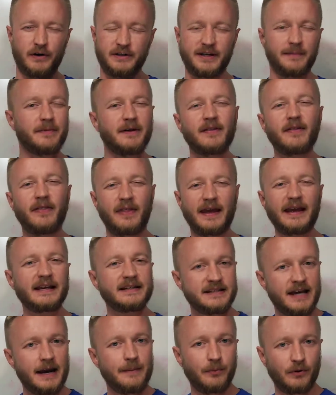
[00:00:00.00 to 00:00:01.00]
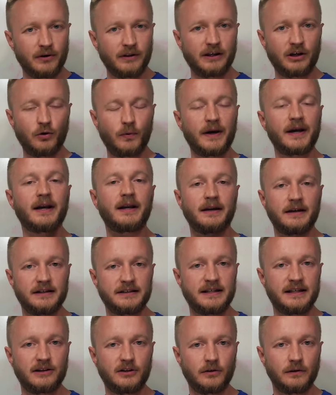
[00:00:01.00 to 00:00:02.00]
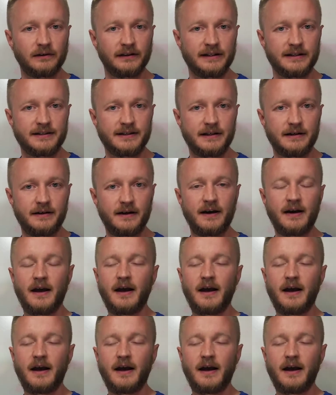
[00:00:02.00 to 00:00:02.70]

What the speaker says: something that they can type really quick and continue to listen.